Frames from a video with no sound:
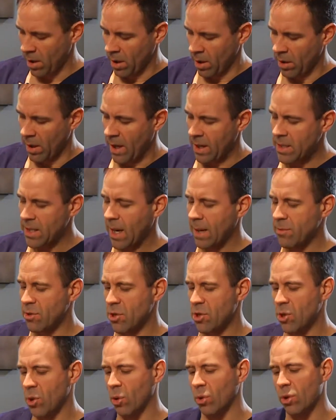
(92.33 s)
A lot of times the
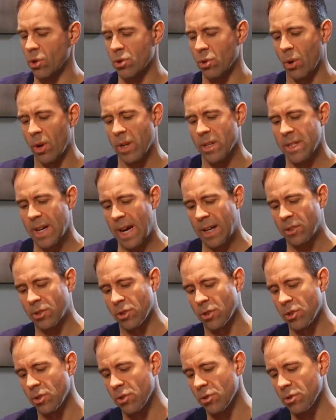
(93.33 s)
shoulder joint is
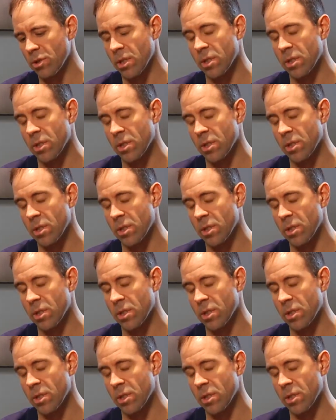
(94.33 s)
actually used